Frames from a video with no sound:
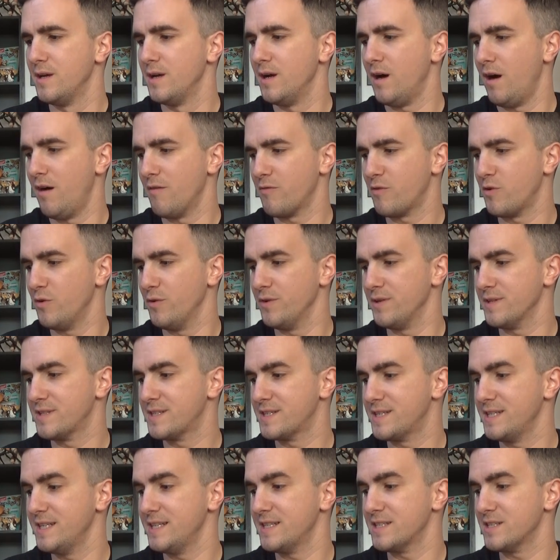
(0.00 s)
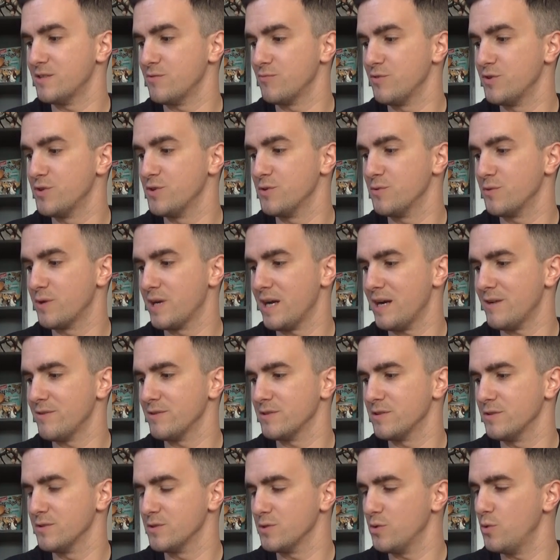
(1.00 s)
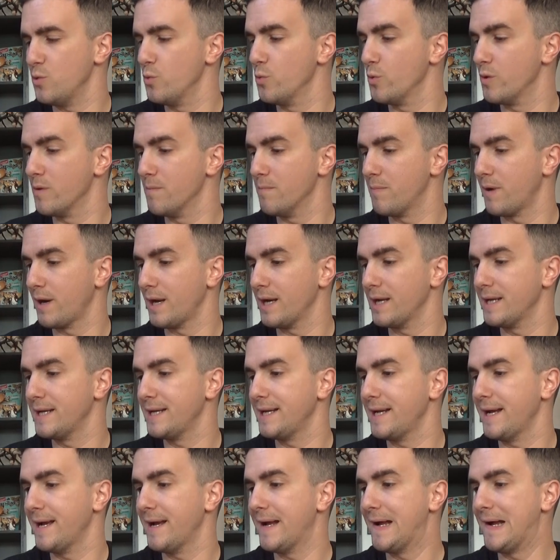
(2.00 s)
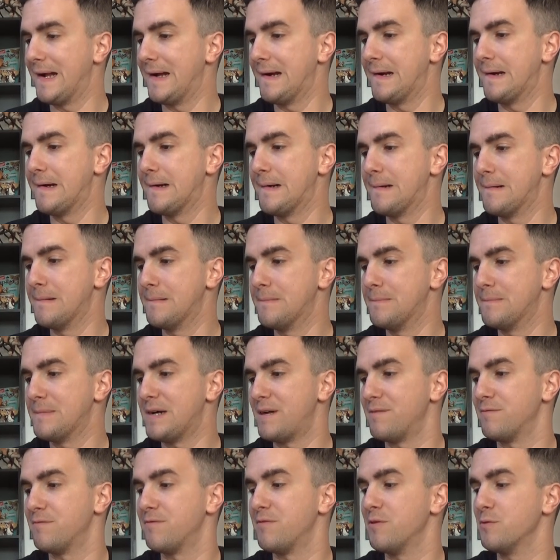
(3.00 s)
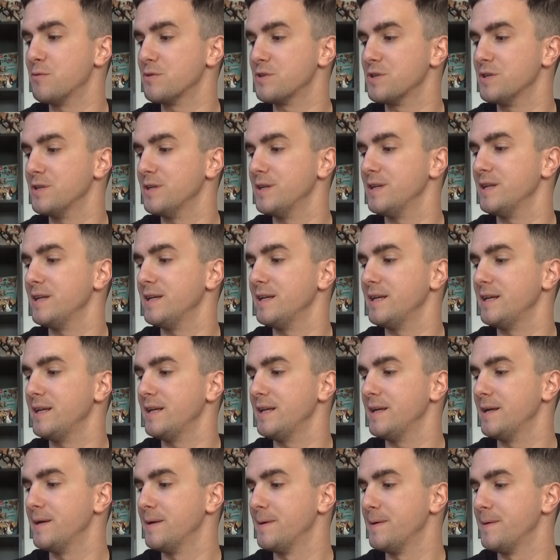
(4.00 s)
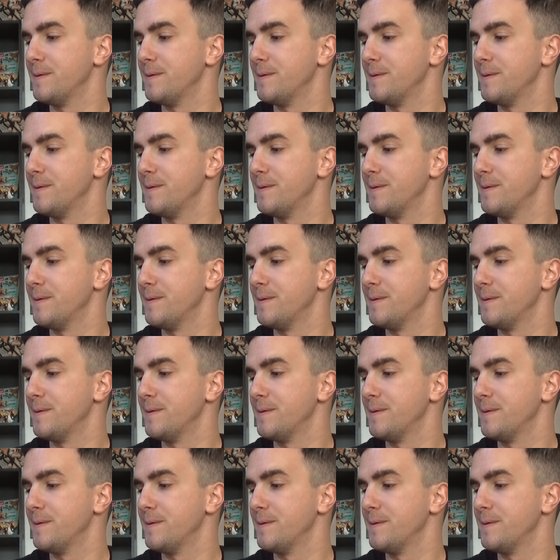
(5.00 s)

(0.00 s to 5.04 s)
I've got the 6 original characters all complete. Unfortunately,